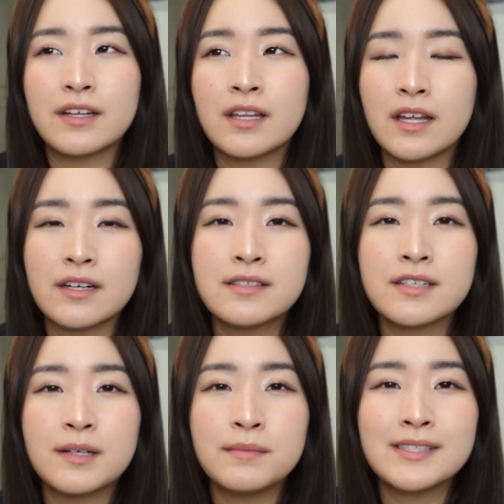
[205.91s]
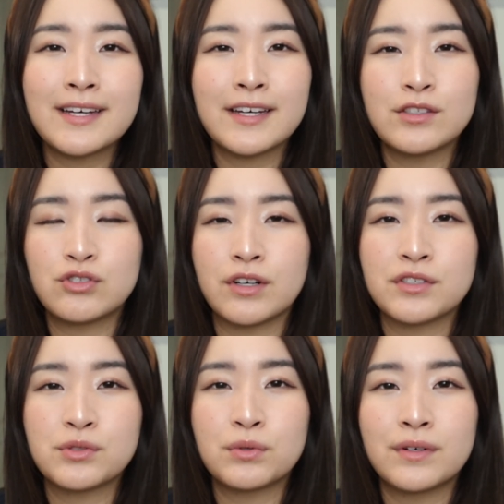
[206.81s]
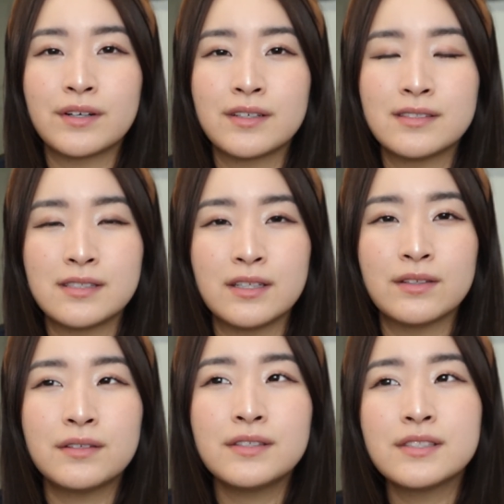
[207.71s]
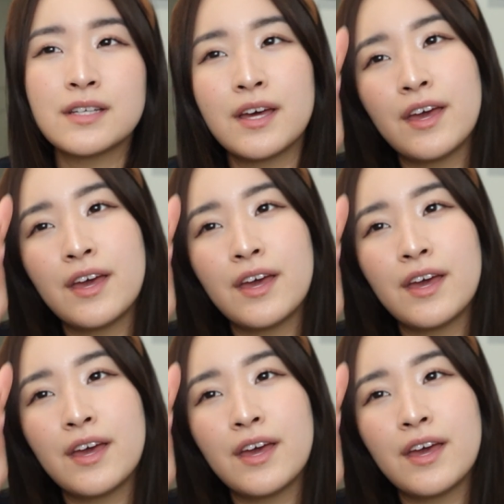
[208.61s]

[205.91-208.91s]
A lot of times I get drugstore concealers.